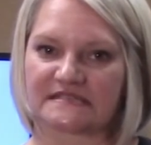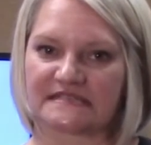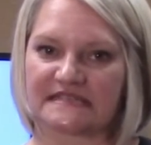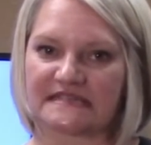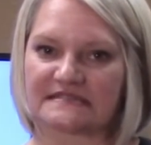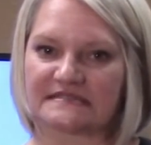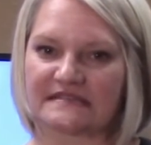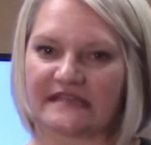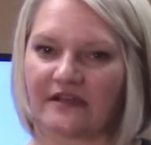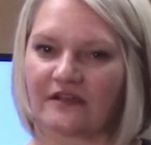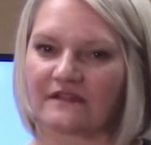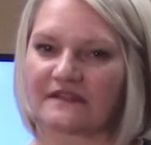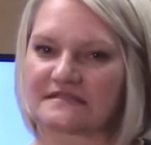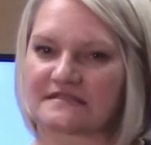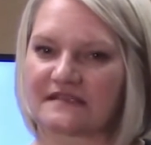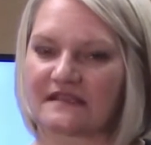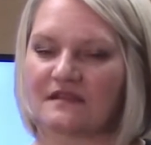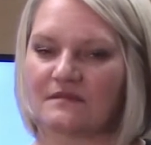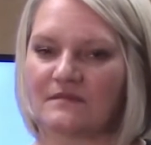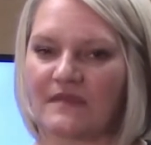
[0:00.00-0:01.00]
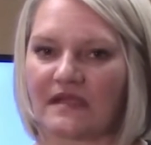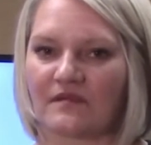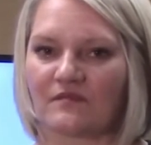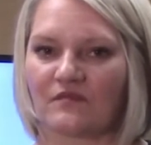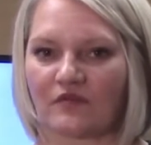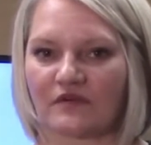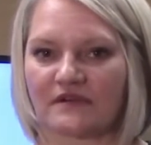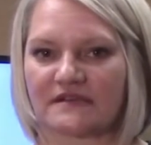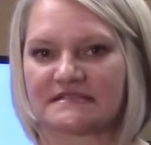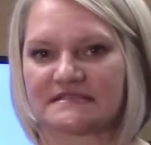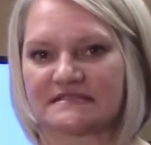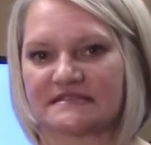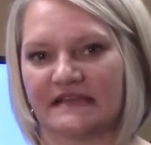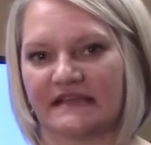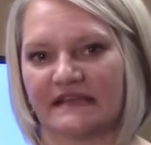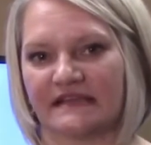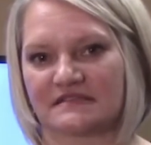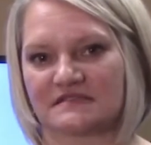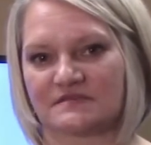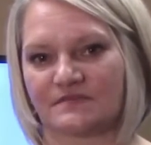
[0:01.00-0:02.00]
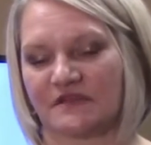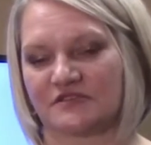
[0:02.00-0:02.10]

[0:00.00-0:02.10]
detail, it's going to make more sense.